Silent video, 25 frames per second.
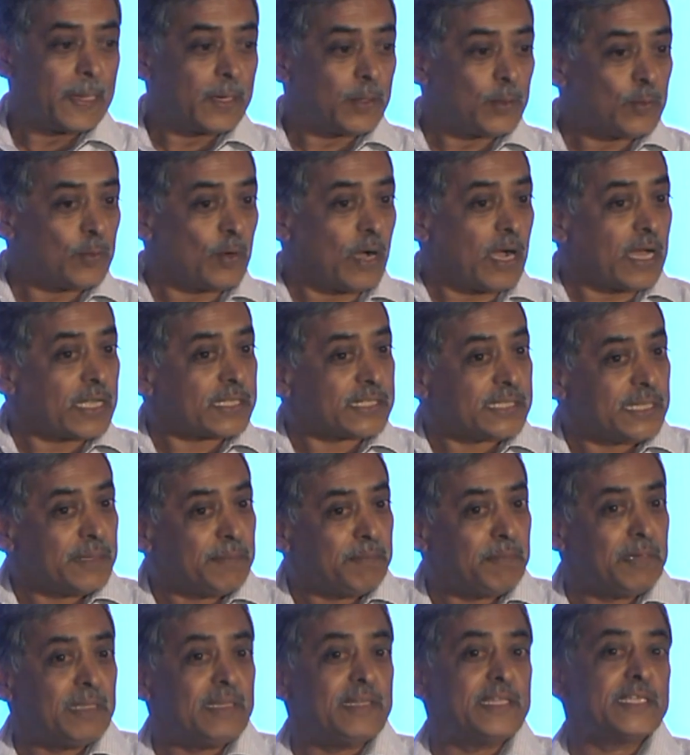To
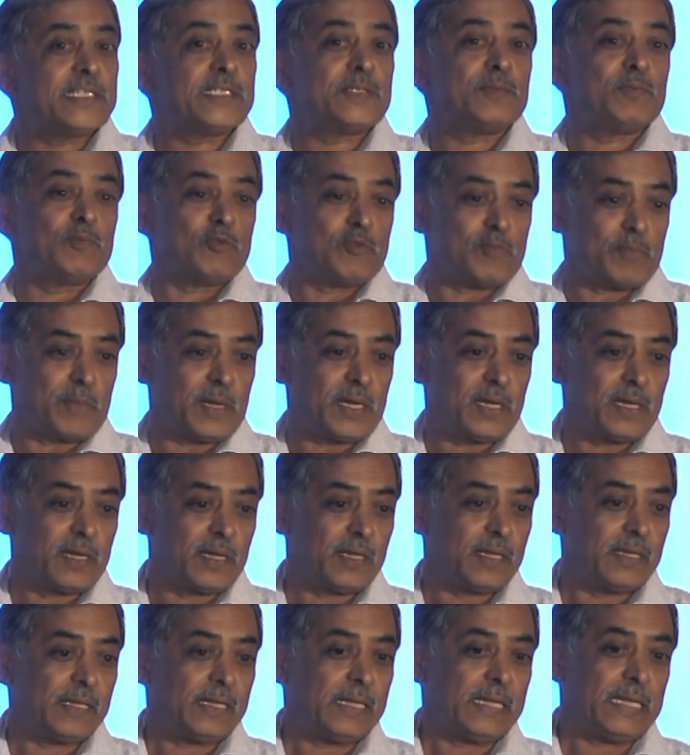assemble this movement,
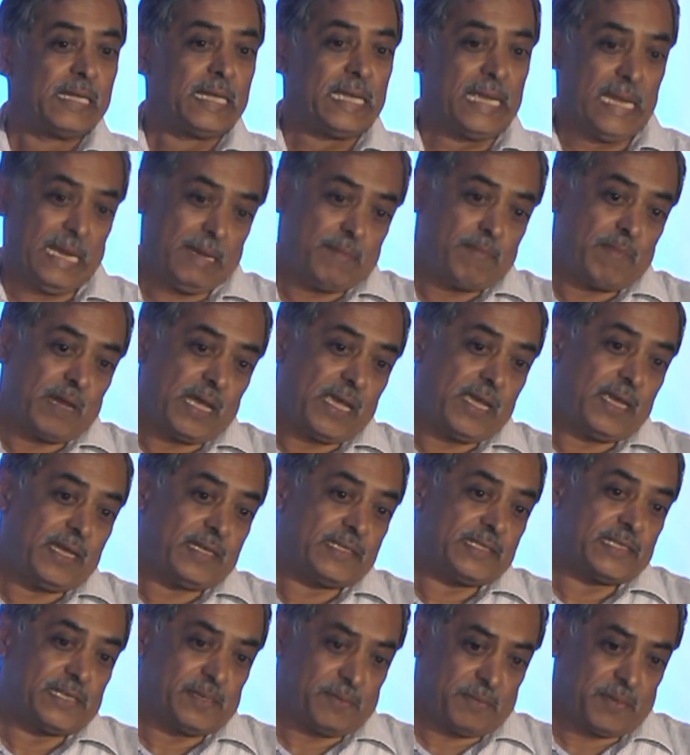in my
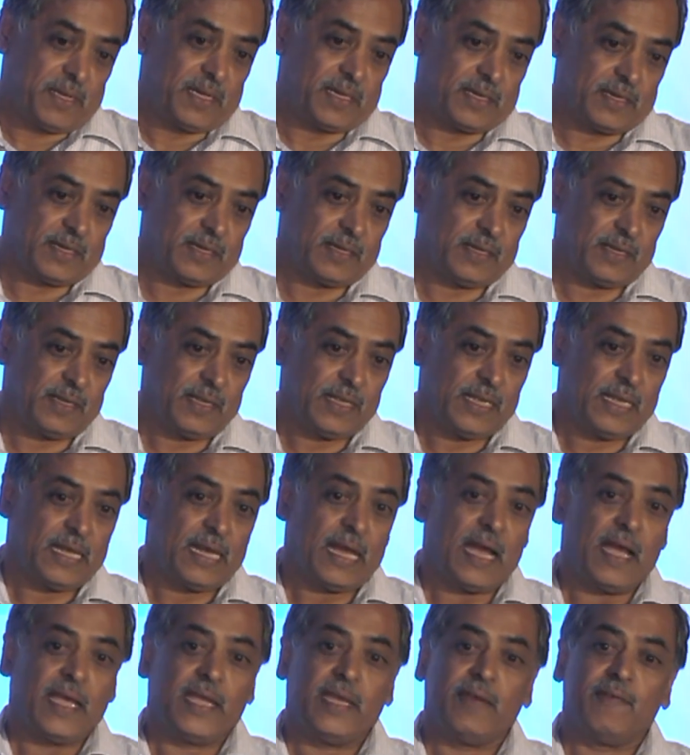estimate,
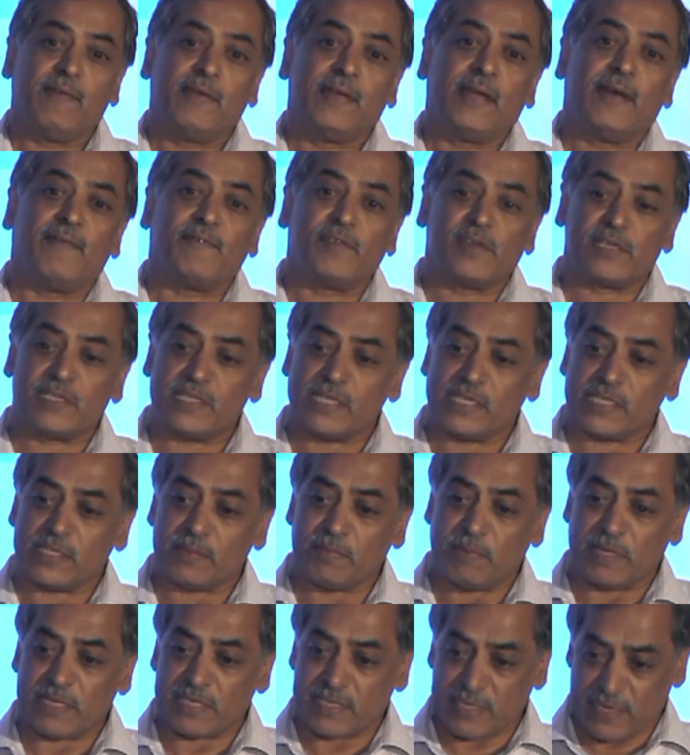even after 6
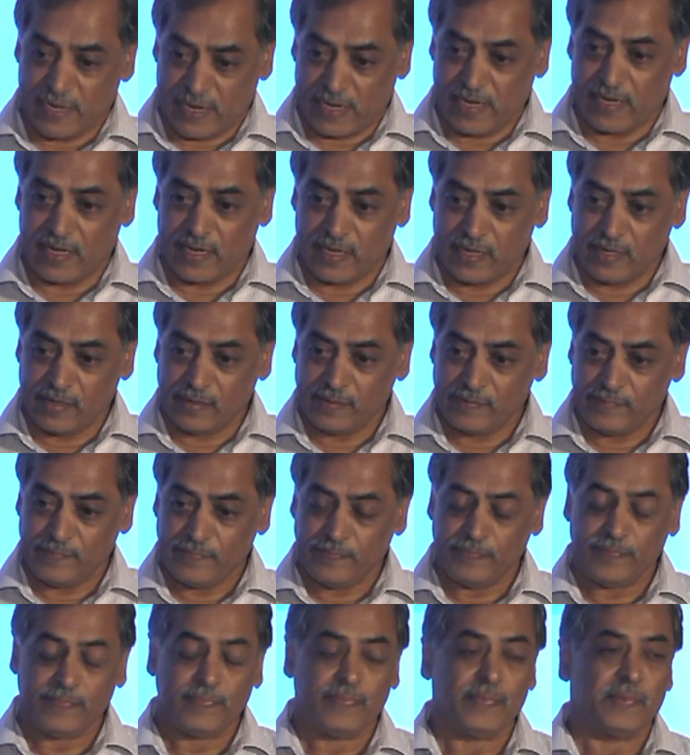months training,
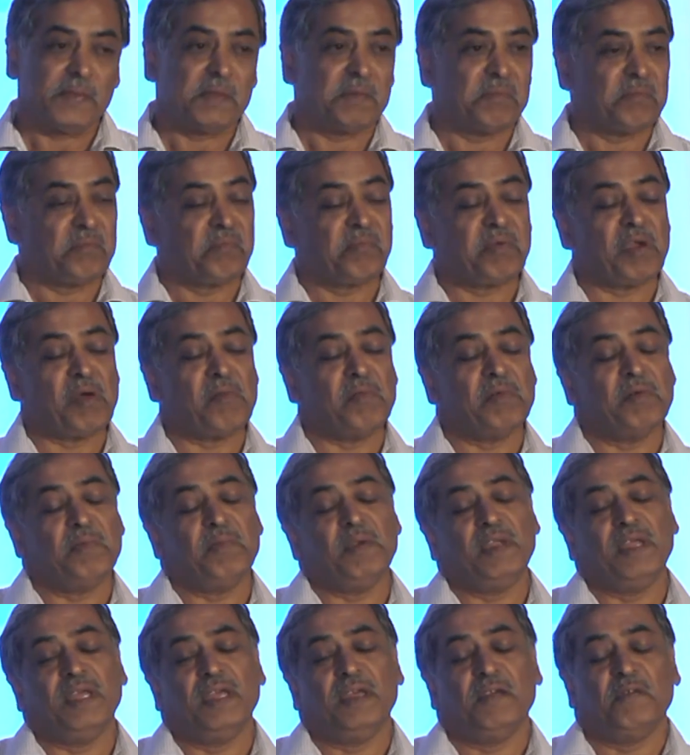
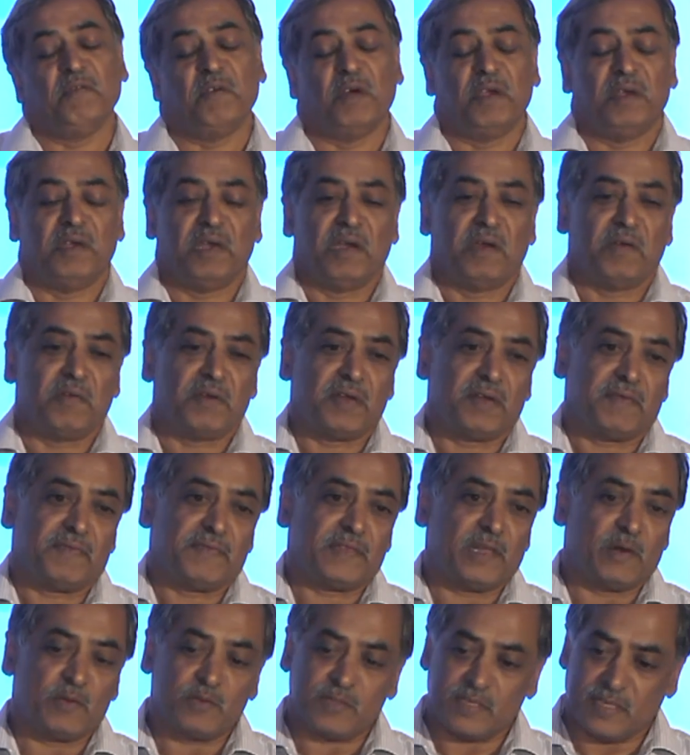probably 1 out of
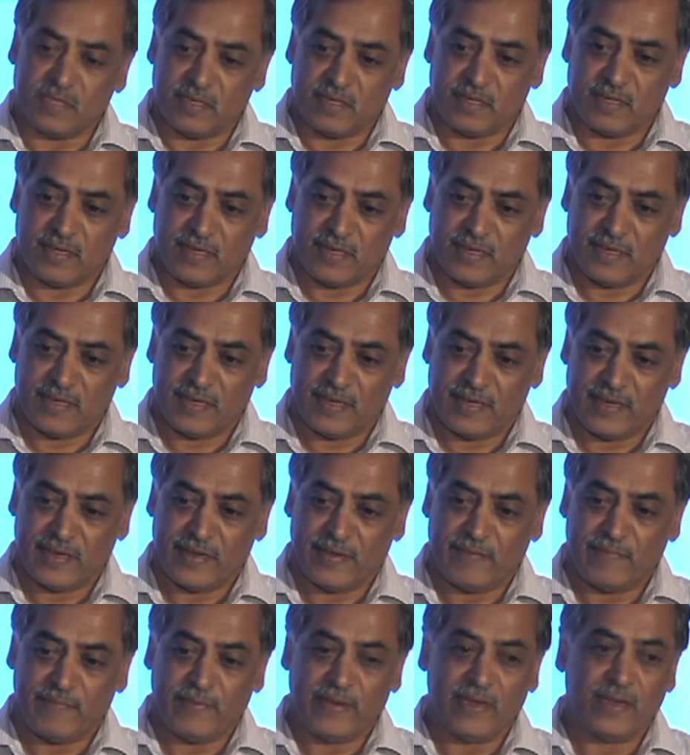1000
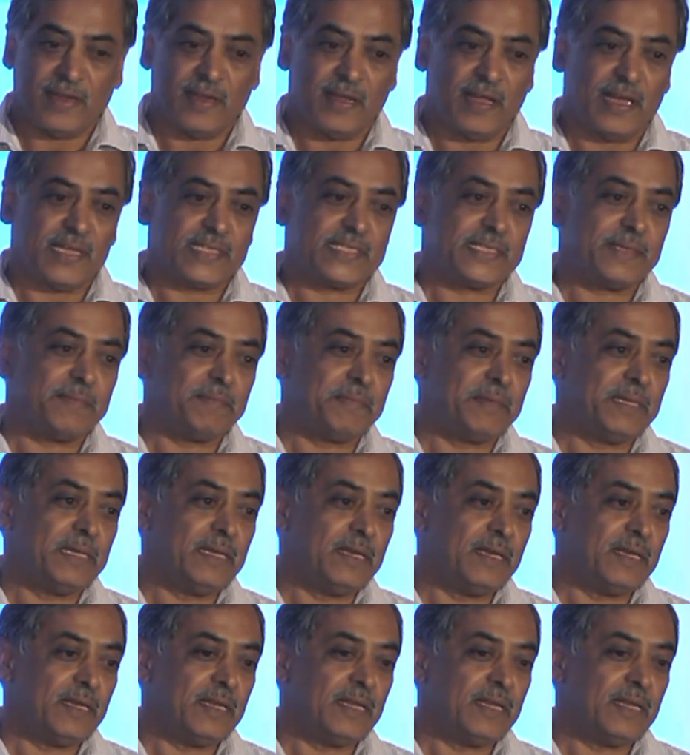will assemble.